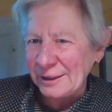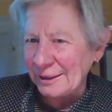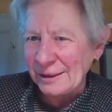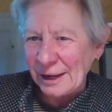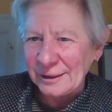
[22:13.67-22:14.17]

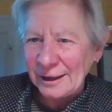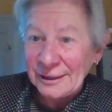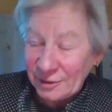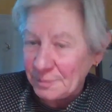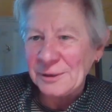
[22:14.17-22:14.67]
training
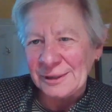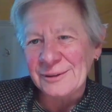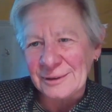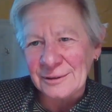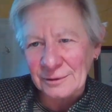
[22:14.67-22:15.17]
and
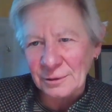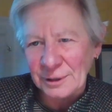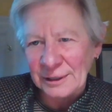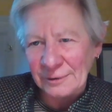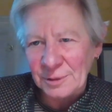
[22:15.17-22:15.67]
experience
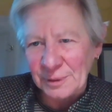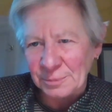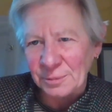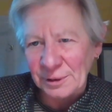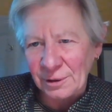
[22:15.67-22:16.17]
in looking
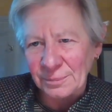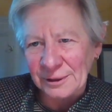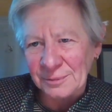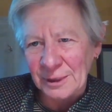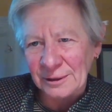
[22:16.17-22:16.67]
after people with
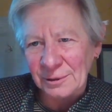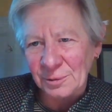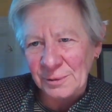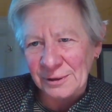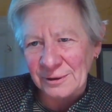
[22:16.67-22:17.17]
complex
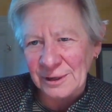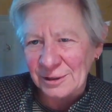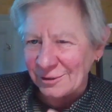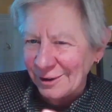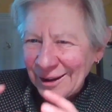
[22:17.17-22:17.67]
mental health
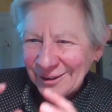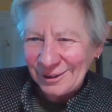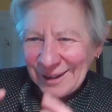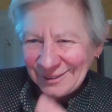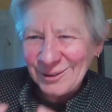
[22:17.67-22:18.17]
presentations.
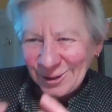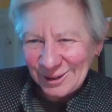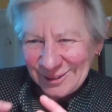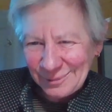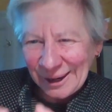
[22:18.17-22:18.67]
So that's
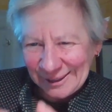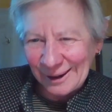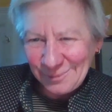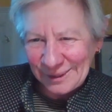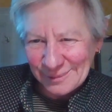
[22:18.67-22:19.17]
not just
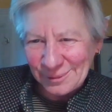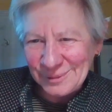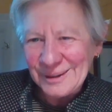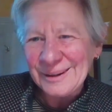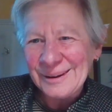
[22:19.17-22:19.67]
about young
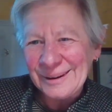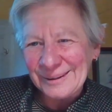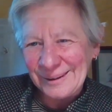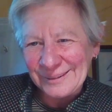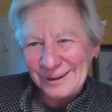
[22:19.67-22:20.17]
people.
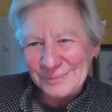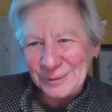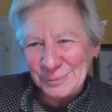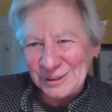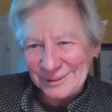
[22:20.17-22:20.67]

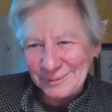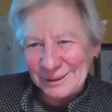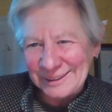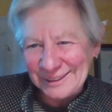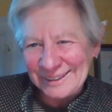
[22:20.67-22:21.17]
I mean,
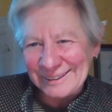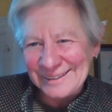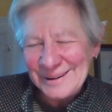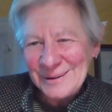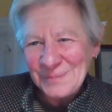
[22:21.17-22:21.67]
we're
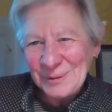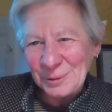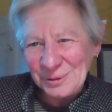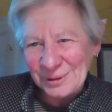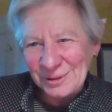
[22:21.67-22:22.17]
clearly
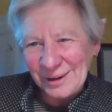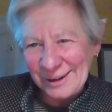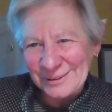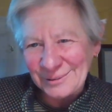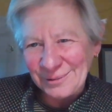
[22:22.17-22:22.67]
also
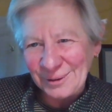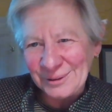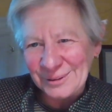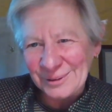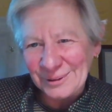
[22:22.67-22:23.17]
trying to
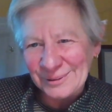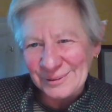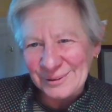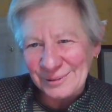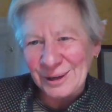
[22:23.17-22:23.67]
focus
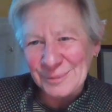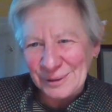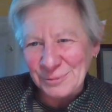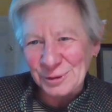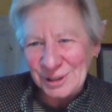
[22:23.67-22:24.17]
on
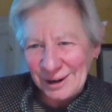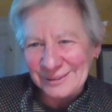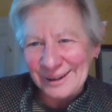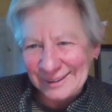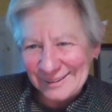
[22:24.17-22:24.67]
developing more
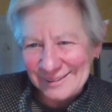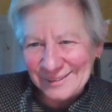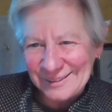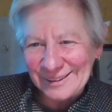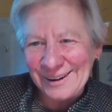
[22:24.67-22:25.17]
child and
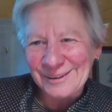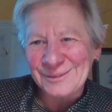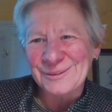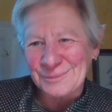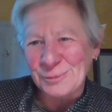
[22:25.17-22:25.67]
adolescent
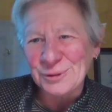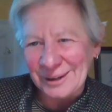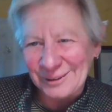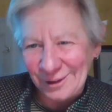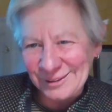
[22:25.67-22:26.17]
psychiatrists,
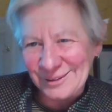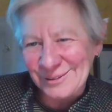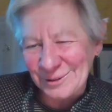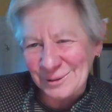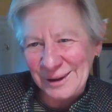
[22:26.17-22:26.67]
more
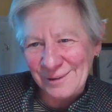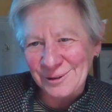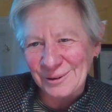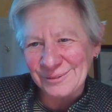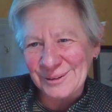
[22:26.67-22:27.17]
psychologists
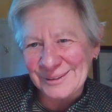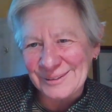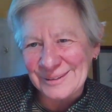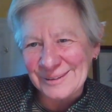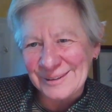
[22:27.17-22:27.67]
who have
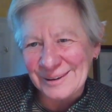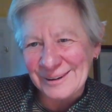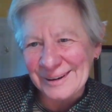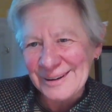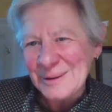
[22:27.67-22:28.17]
confidence in
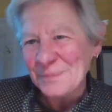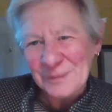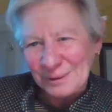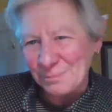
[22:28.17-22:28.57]
this area,